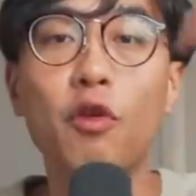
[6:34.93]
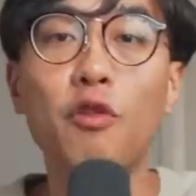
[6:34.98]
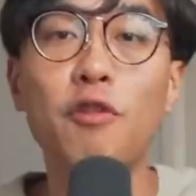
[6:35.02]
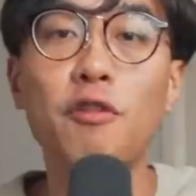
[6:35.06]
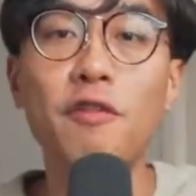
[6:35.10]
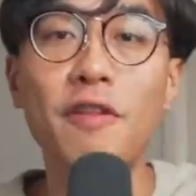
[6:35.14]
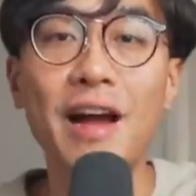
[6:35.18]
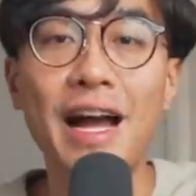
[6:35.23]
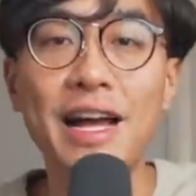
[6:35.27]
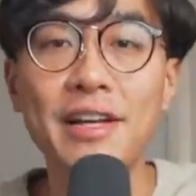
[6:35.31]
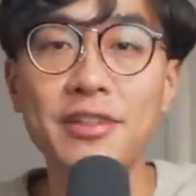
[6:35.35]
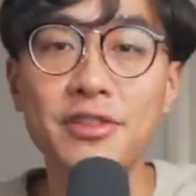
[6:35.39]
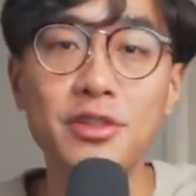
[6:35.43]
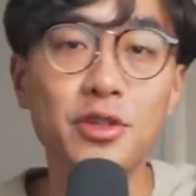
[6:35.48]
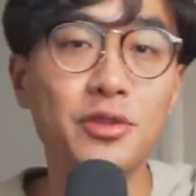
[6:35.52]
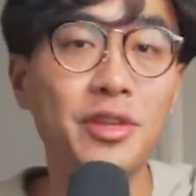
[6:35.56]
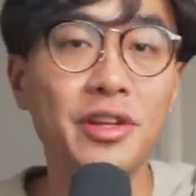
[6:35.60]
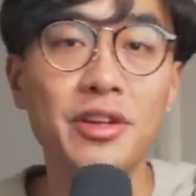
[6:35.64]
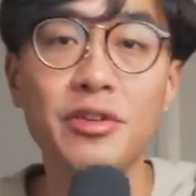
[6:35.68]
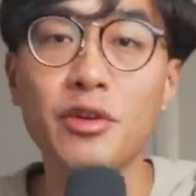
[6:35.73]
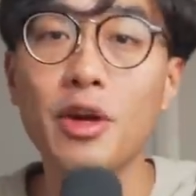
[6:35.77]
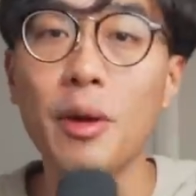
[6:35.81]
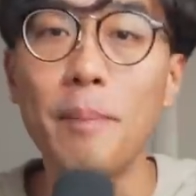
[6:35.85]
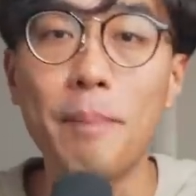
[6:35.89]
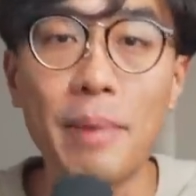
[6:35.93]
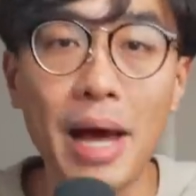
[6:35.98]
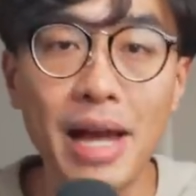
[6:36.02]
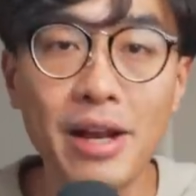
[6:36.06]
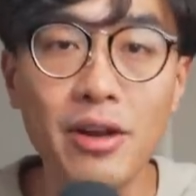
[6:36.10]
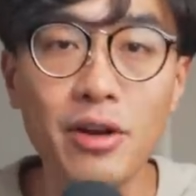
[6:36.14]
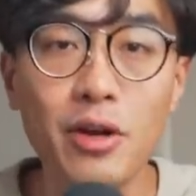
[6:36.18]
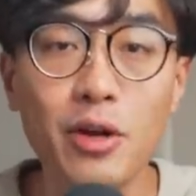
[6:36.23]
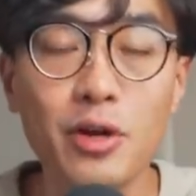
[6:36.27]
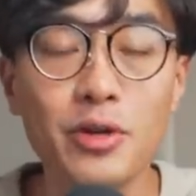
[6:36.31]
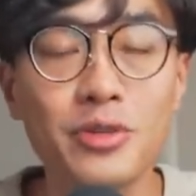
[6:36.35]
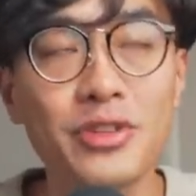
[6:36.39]
faster than their
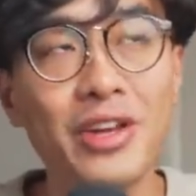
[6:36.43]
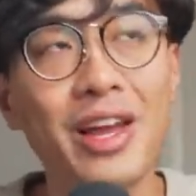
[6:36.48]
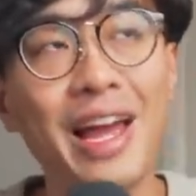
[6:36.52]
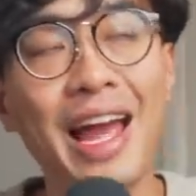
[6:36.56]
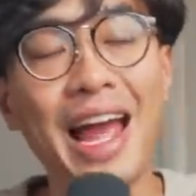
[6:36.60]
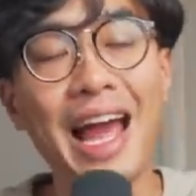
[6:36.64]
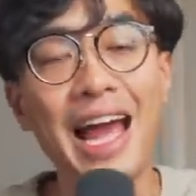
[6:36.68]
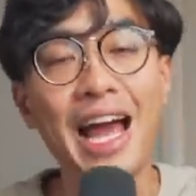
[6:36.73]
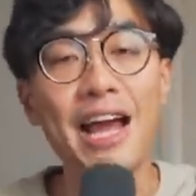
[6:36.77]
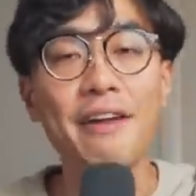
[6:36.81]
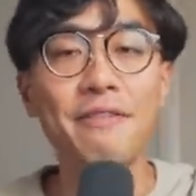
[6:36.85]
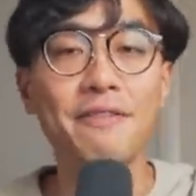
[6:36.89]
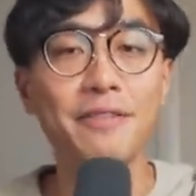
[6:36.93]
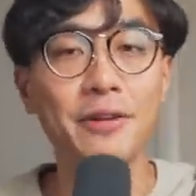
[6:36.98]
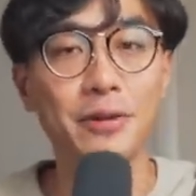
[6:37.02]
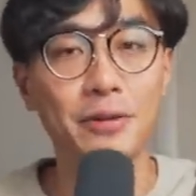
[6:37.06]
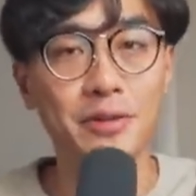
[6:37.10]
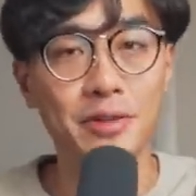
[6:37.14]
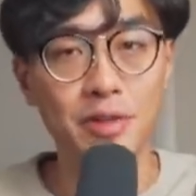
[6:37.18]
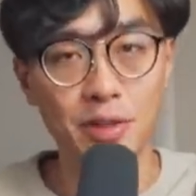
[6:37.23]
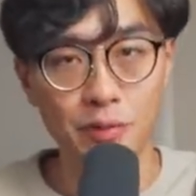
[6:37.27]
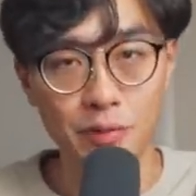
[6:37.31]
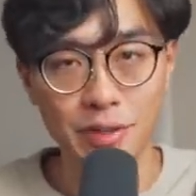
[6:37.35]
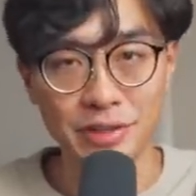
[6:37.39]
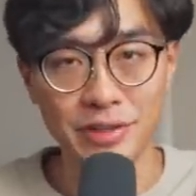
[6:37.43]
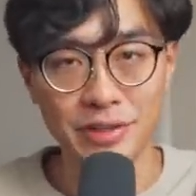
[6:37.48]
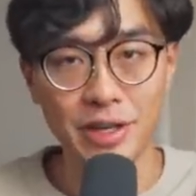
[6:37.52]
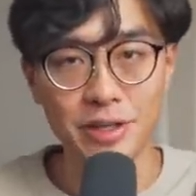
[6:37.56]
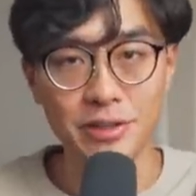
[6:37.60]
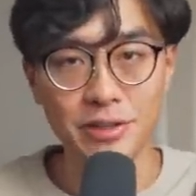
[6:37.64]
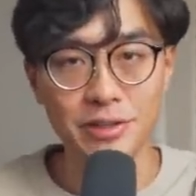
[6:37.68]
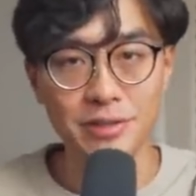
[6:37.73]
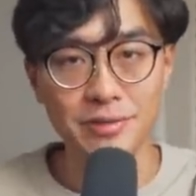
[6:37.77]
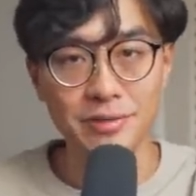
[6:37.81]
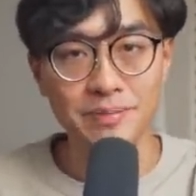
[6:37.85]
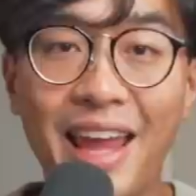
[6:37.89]
competitors after the
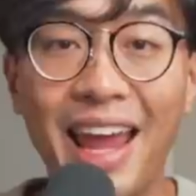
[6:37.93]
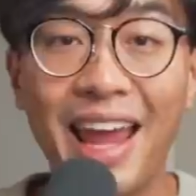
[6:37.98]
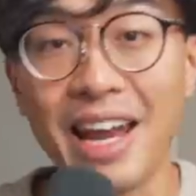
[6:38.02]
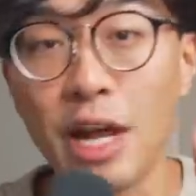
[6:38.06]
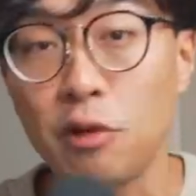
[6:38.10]
recession. And